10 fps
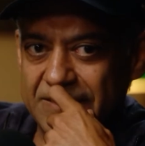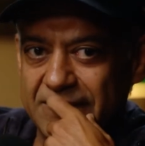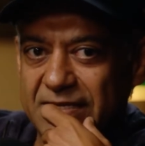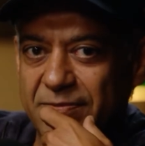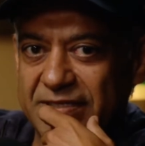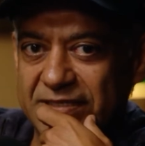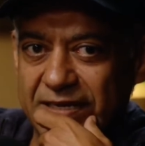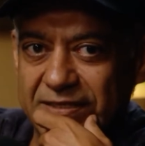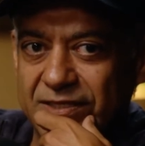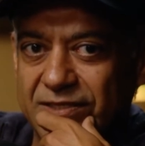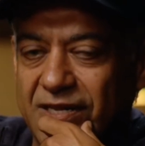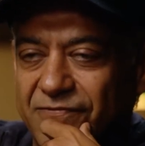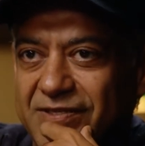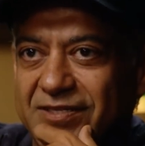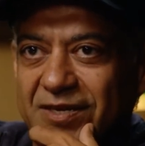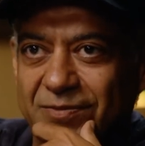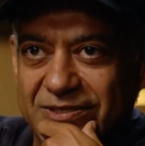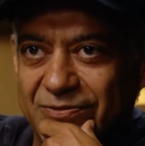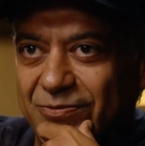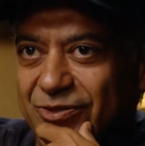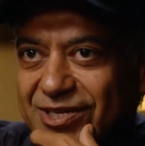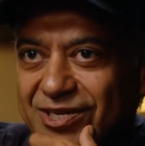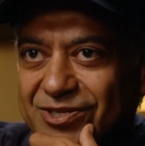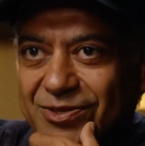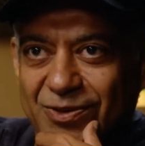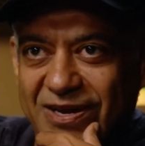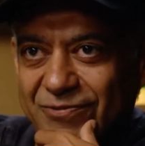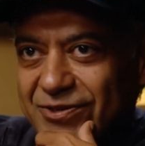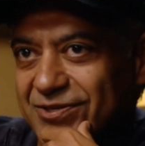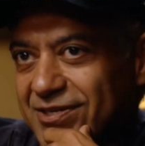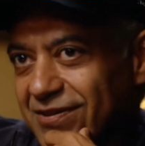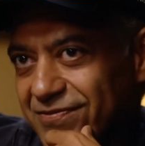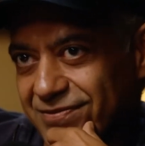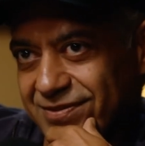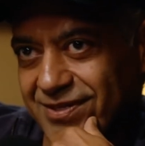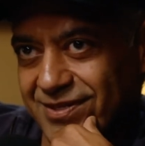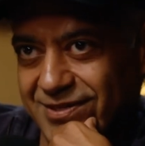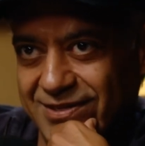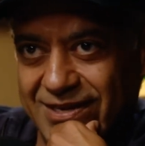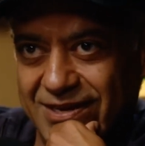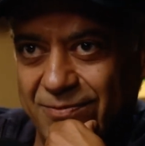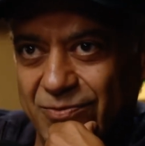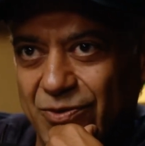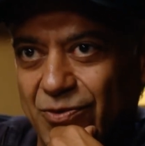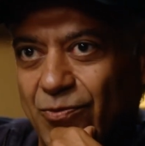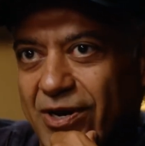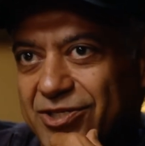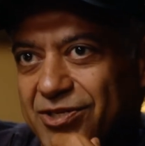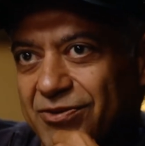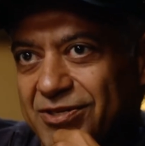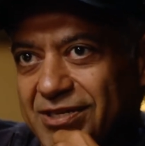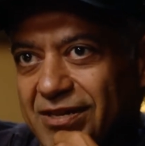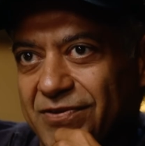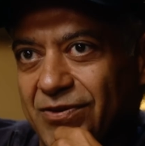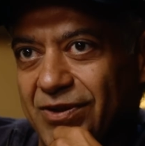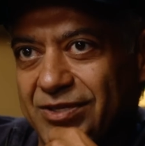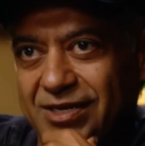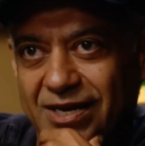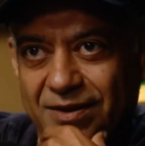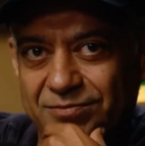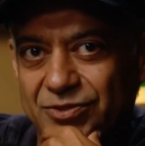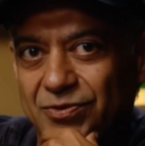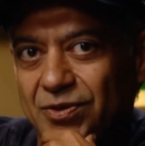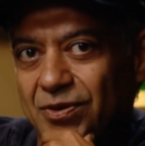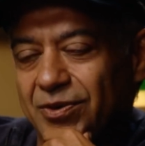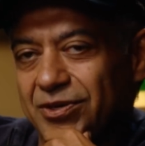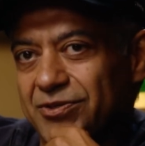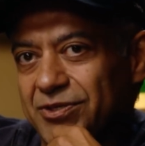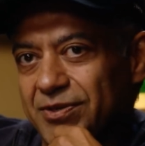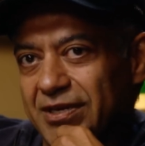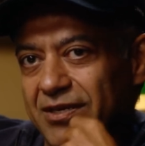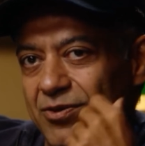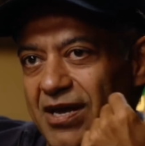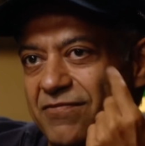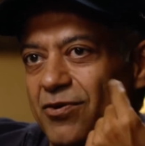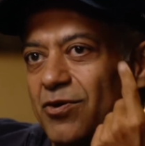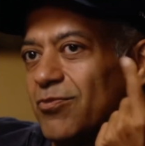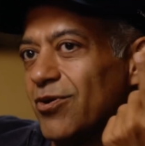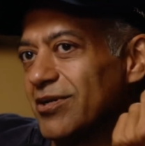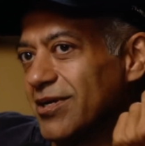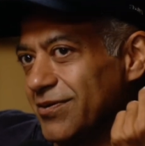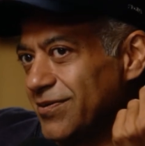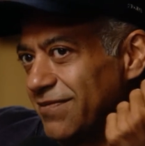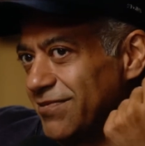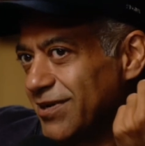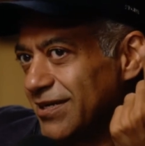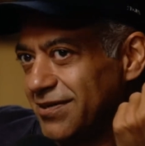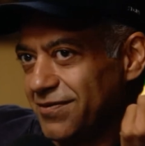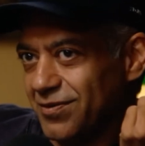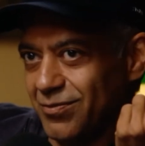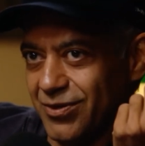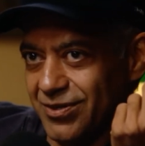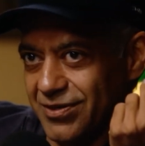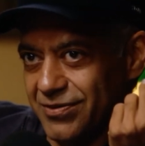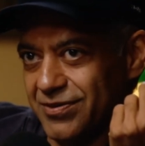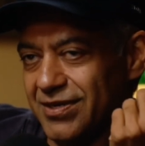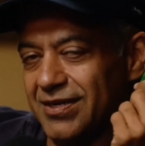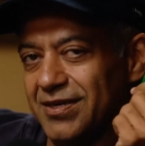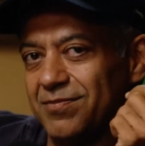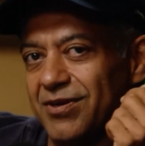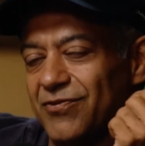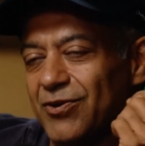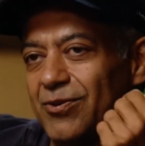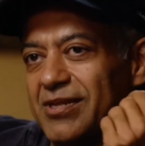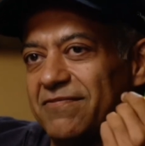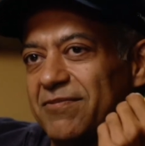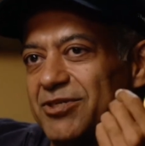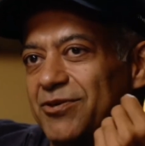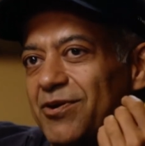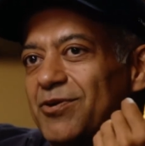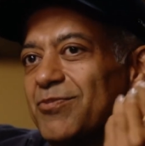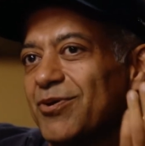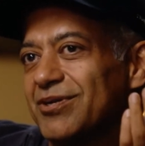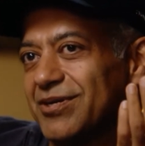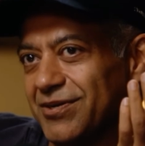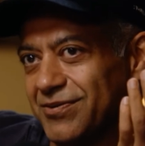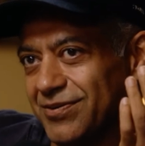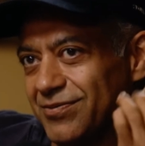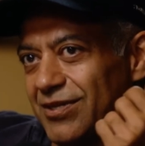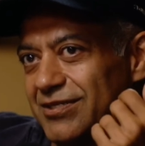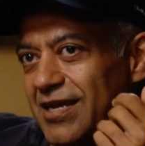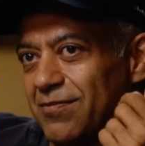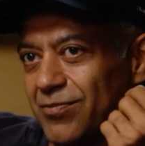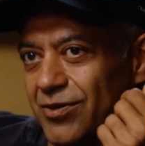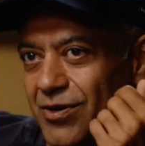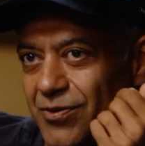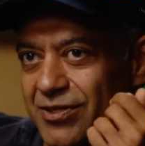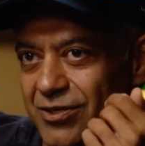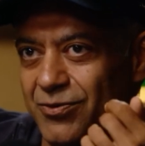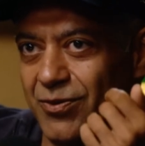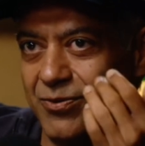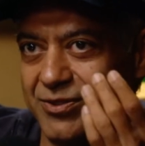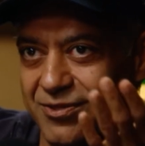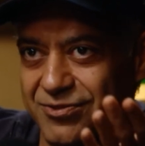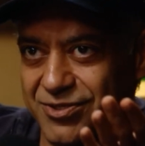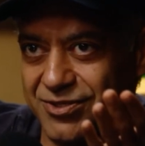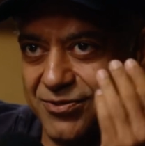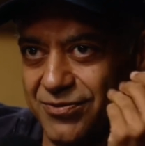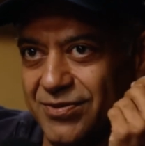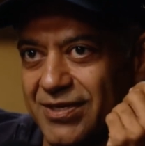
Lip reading: some extent, self esteem is a reputation you have with yourself. You're watching yourself at all times. You know what you're doing, and you have your own moral code. Everyone has a different moral code. But if you don't live up to your own moral code, the same code that you hold others to,